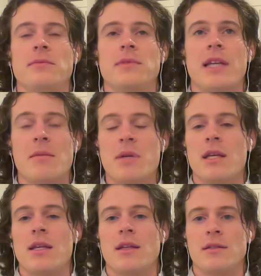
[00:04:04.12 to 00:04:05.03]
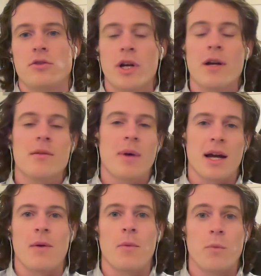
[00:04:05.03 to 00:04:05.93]
can be triggered
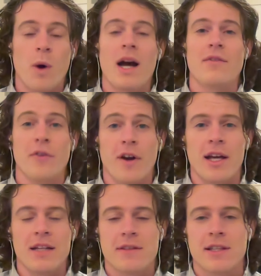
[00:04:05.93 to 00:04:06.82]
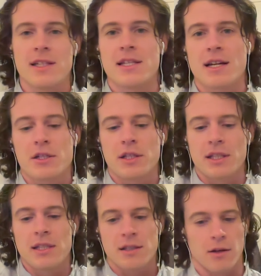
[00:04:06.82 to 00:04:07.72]
by a wide variety of things,
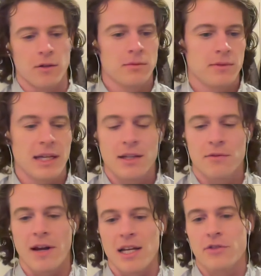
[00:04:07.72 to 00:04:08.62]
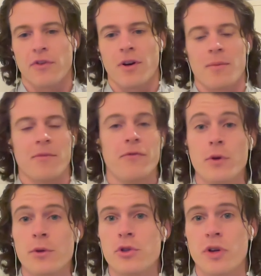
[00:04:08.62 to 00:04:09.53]
actually. So it can range from
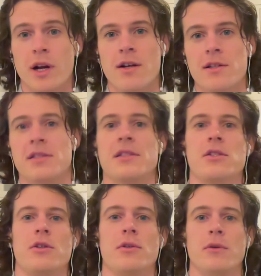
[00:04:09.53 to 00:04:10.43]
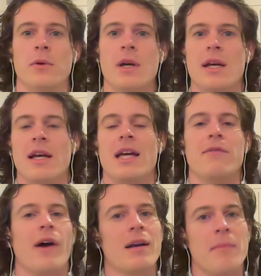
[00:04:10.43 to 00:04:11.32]
food triggers to
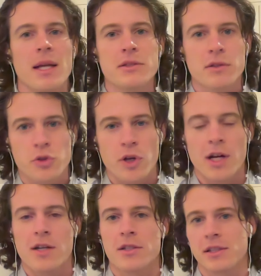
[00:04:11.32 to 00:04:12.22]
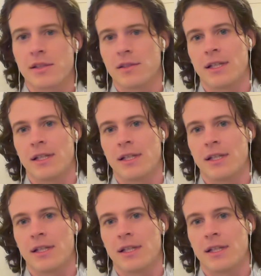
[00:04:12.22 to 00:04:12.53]
environmental triggers